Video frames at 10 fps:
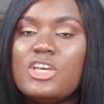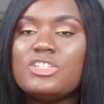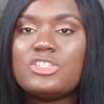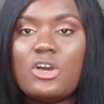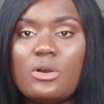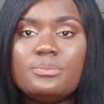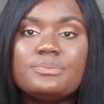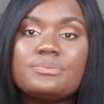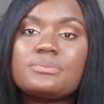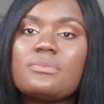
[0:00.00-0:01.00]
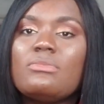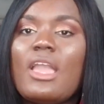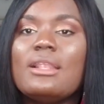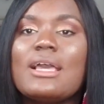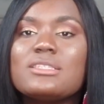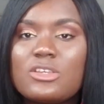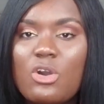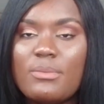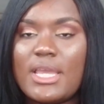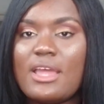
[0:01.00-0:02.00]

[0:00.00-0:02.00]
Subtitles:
So less combing.